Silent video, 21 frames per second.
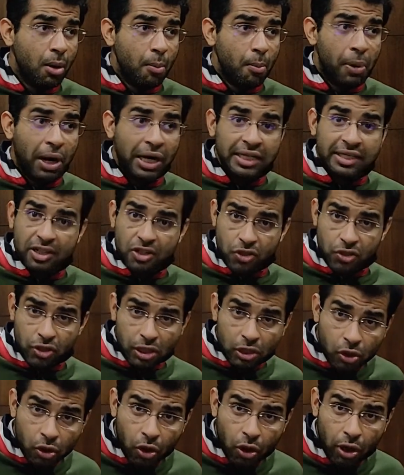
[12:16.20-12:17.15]
But they're
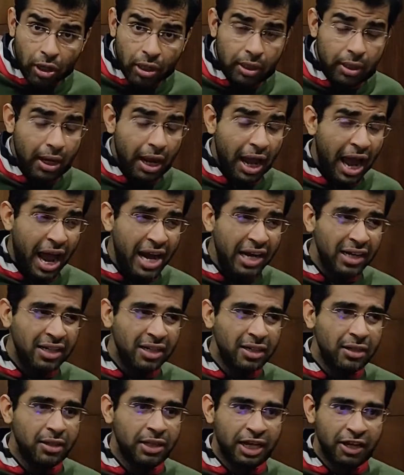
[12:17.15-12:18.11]
still good.
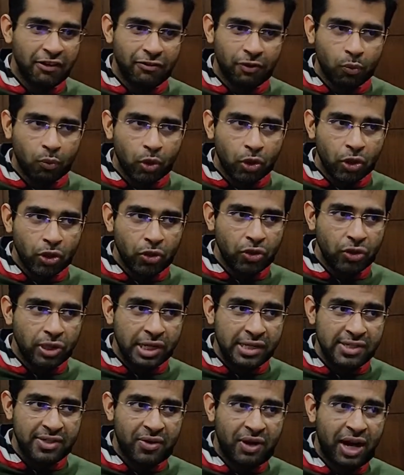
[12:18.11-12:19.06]
And if I wanted to
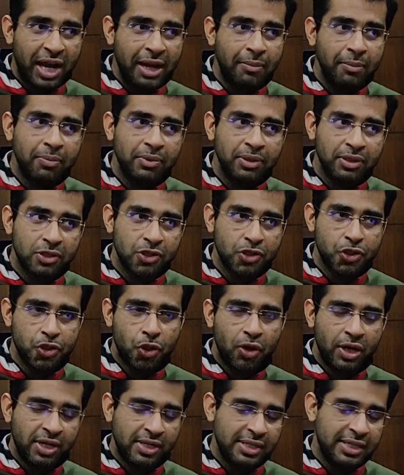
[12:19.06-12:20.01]
describe the
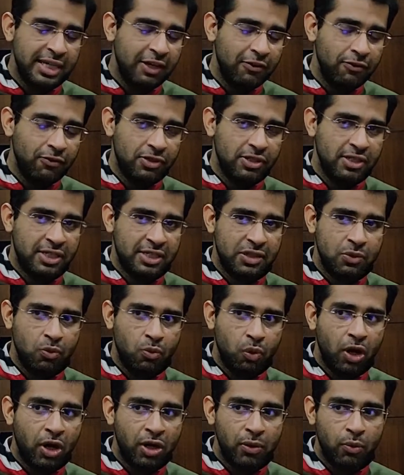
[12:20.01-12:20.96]
Shure SE846
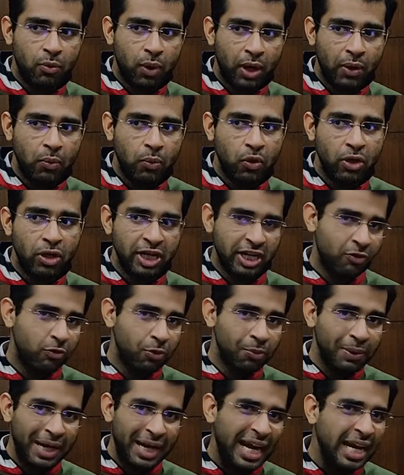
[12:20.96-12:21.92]
in one word, it
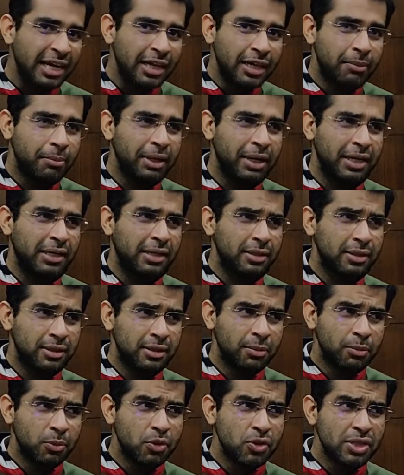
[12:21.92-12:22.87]
would be intimate.
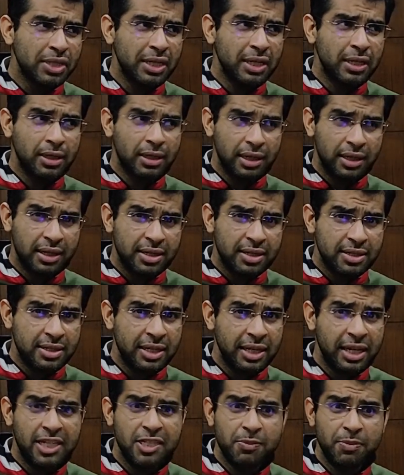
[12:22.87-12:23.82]
The music
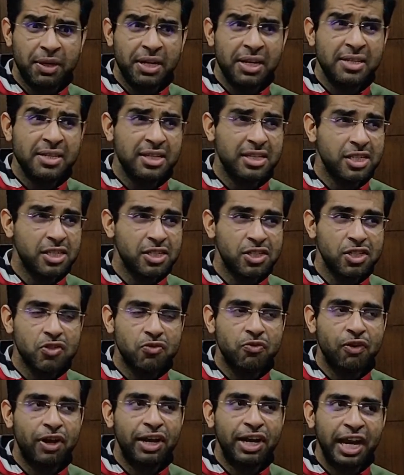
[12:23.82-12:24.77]
listening experience, it's
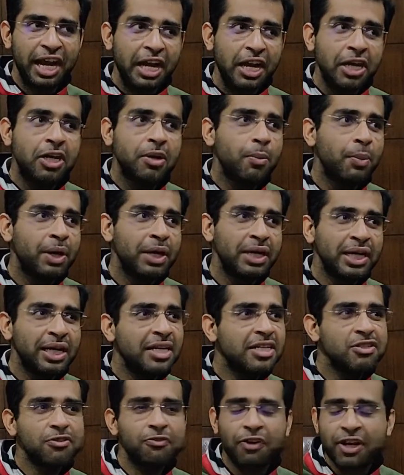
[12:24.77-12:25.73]
just very intimate, and
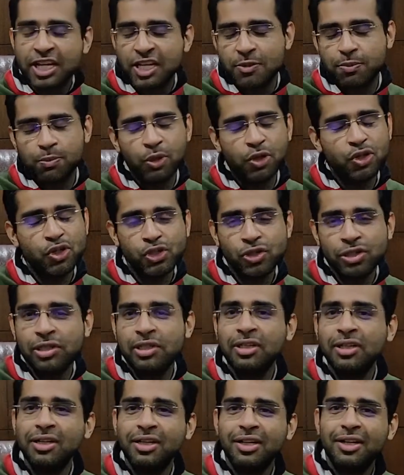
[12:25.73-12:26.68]
it's a very
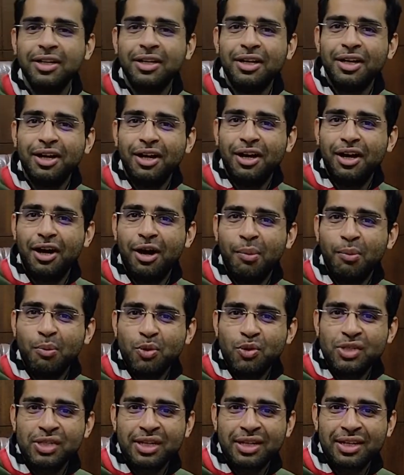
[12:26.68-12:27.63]
spiritual
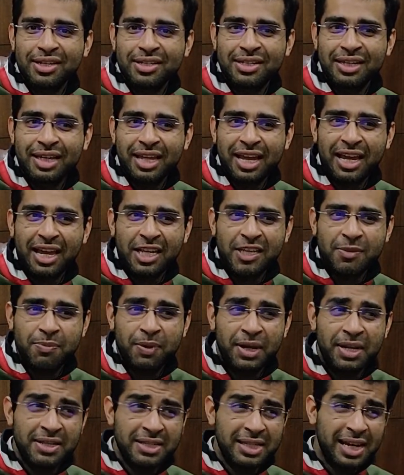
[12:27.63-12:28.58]
music listening
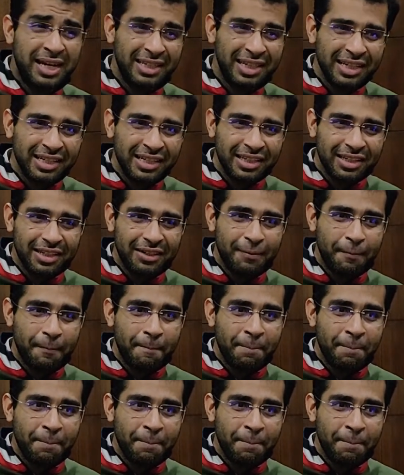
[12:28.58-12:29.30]
experience. And I think,